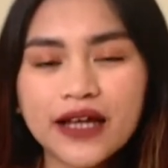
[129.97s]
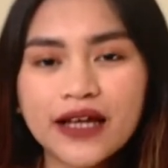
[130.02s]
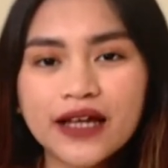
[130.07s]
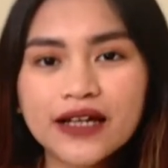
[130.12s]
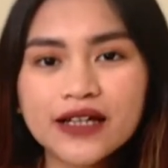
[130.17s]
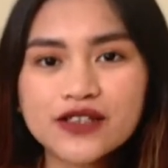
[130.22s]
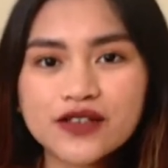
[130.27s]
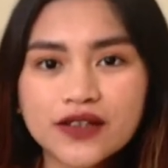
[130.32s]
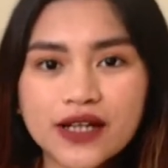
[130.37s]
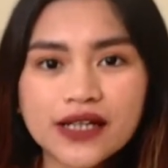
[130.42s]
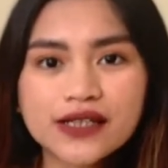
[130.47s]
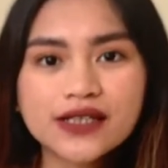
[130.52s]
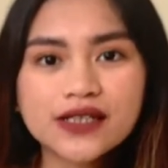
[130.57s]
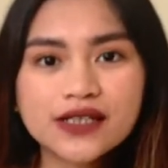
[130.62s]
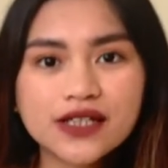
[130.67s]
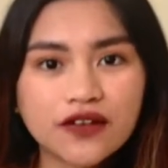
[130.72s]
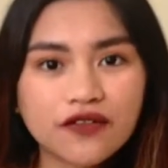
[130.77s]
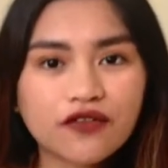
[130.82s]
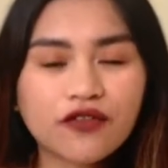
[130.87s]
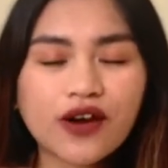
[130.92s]
So that's the
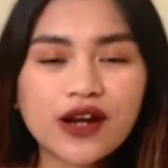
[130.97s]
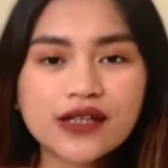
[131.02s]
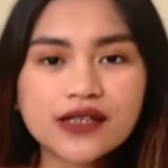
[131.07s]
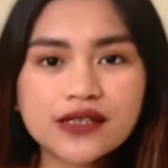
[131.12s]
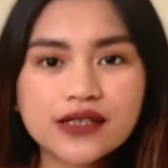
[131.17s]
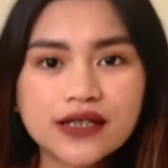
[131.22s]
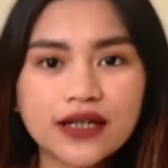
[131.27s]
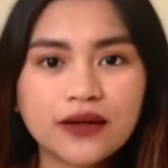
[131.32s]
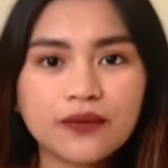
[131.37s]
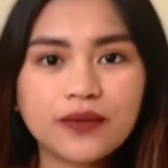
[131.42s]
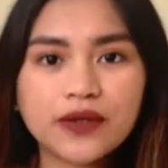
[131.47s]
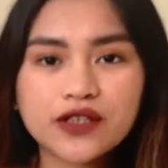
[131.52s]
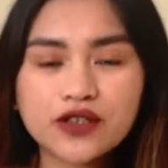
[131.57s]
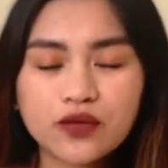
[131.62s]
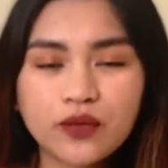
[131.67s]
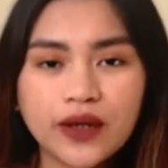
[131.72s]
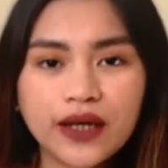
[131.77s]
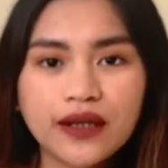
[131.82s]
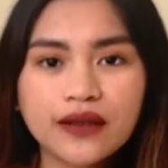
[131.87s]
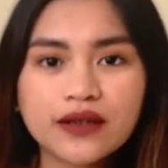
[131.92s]
difference
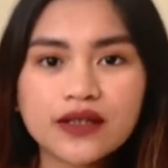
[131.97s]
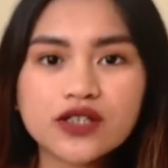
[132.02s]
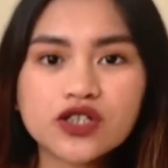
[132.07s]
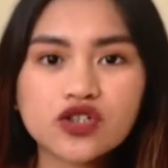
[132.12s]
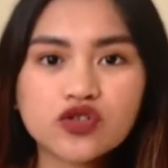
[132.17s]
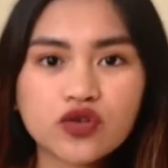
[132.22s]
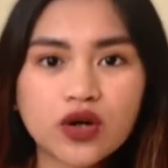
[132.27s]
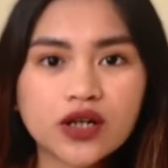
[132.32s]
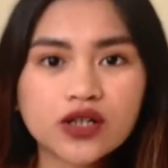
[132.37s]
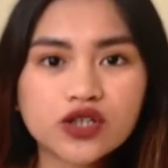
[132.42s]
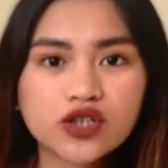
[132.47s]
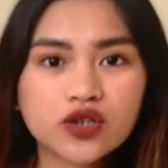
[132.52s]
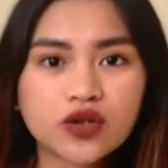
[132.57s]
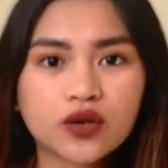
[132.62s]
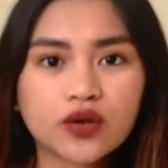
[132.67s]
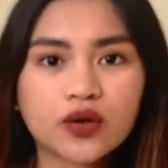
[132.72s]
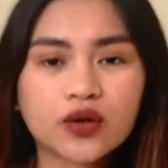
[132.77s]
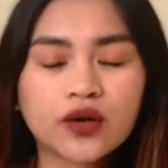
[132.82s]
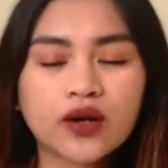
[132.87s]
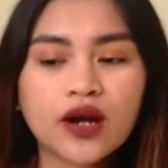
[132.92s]
between the
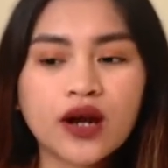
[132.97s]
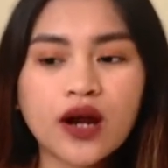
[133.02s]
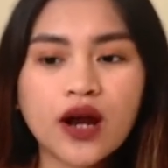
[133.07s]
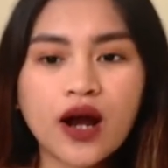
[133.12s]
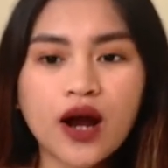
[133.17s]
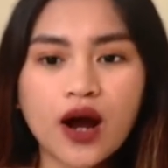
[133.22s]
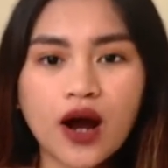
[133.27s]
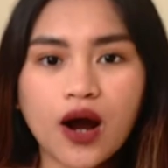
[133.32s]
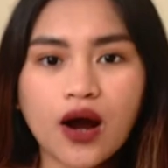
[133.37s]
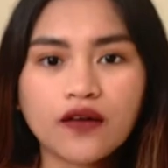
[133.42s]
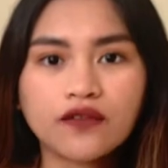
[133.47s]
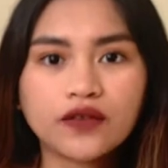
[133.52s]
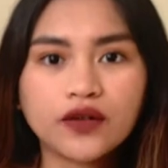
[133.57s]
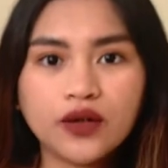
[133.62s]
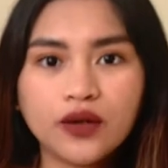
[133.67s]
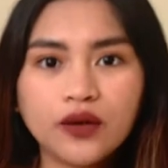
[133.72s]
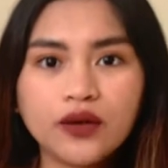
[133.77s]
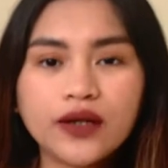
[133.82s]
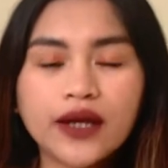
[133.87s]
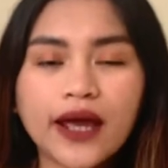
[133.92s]
structure of
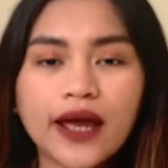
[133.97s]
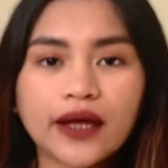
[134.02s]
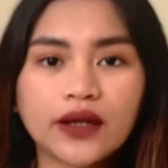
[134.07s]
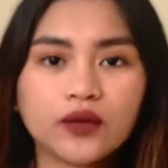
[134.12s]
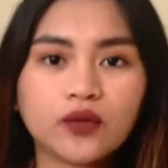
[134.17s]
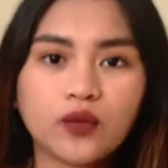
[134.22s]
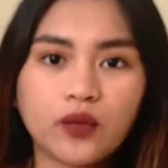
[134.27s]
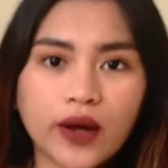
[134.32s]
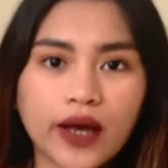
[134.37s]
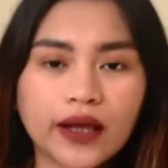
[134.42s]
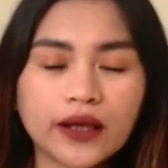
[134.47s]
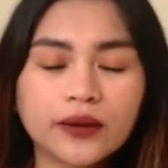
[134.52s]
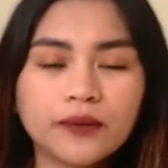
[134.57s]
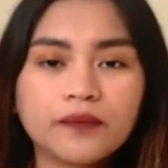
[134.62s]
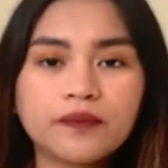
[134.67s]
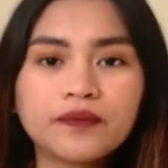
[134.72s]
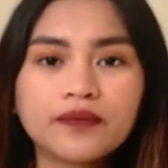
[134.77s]
good and well.